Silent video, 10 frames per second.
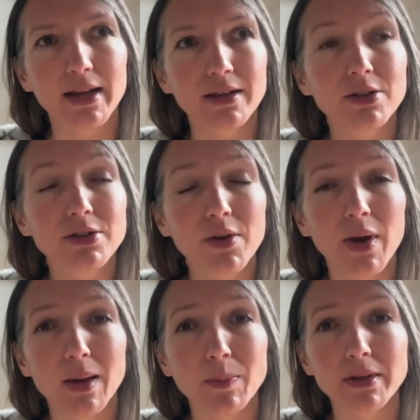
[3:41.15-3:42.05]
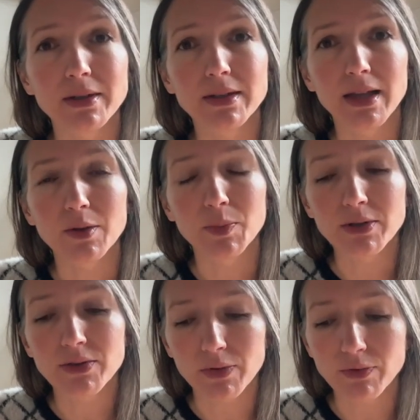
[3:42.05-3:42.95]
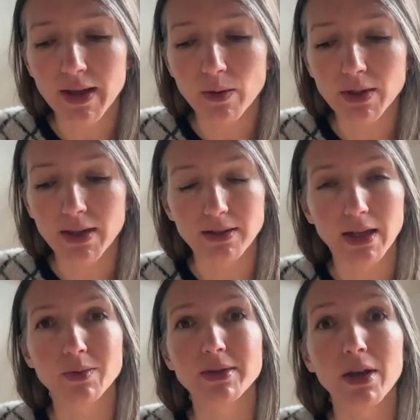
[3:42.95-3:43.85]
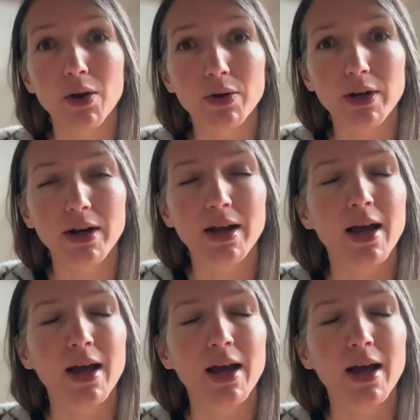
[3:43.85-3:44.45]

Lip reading: And it just so happened that the person on reception that day was the owner.